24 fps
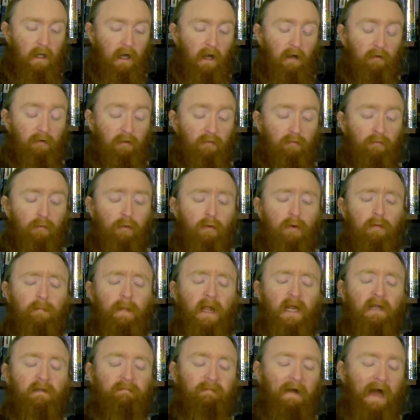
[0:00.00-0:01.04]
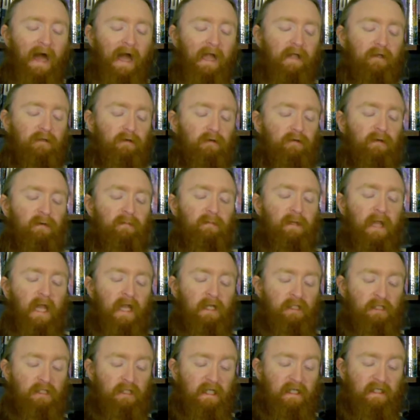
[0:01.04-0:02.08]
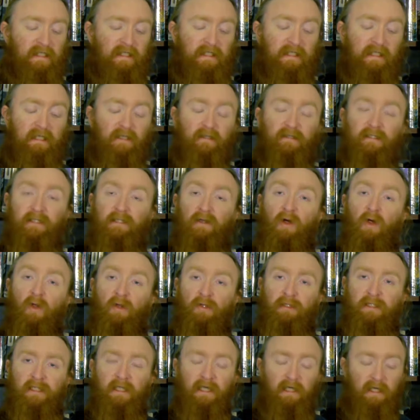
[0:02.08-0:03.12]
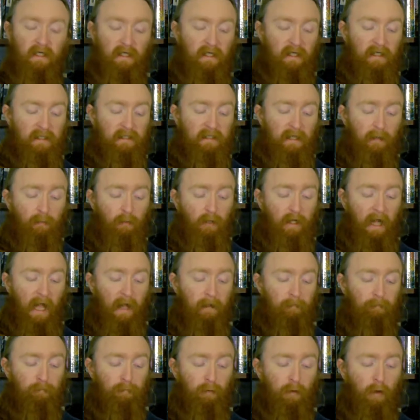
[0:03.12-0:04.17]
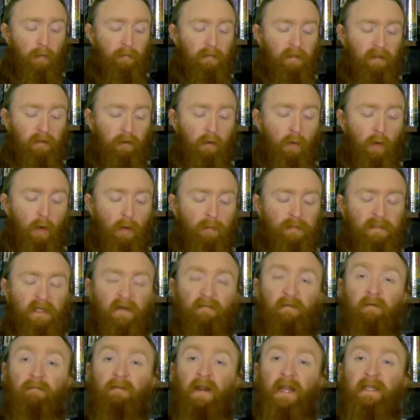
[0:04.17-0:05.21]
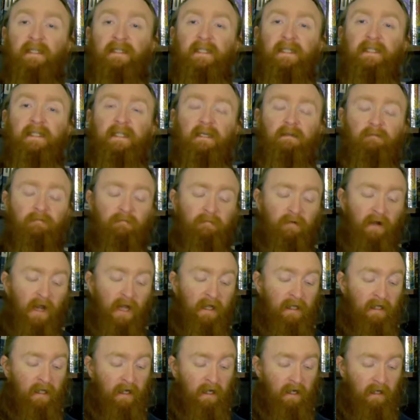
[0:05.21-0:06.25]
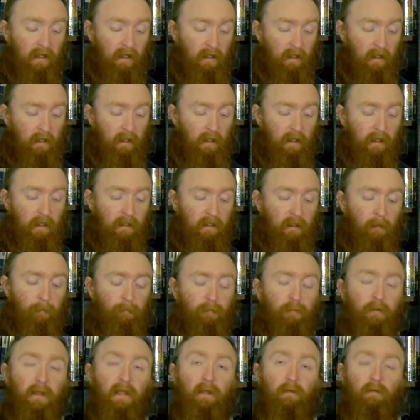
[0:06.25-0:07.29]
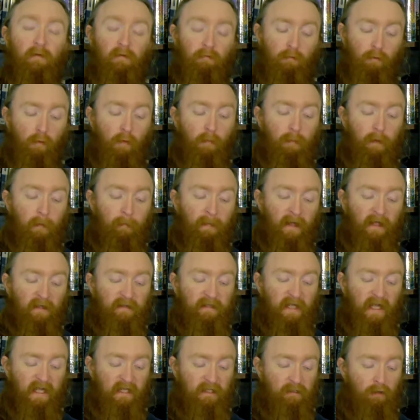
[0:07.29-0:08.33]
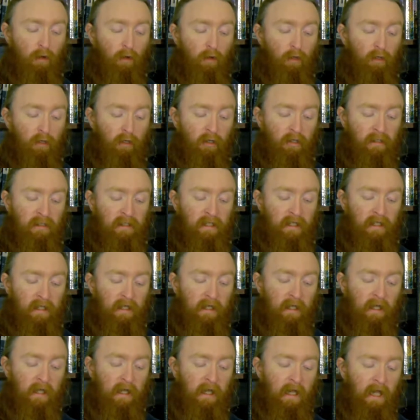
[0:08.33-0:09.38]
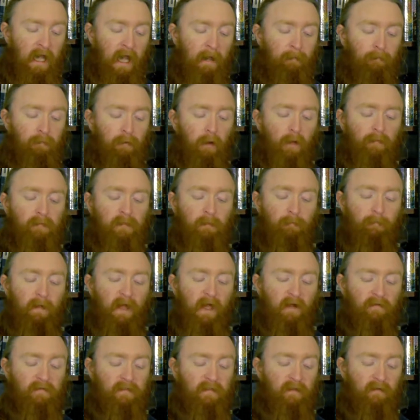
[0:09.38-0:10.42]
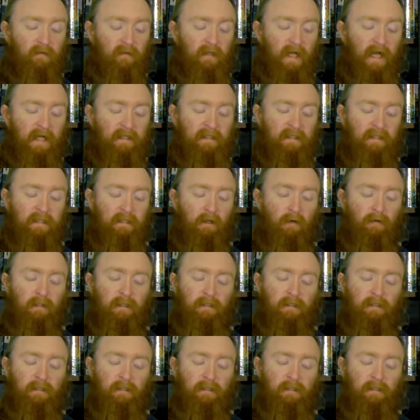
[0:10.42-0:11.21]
On a throne made of iron rib cages and steel skulls, someone had propped the corpse of a Franciscan friar, complete with rope belt and tall hood, and propped a pair of sunglasses on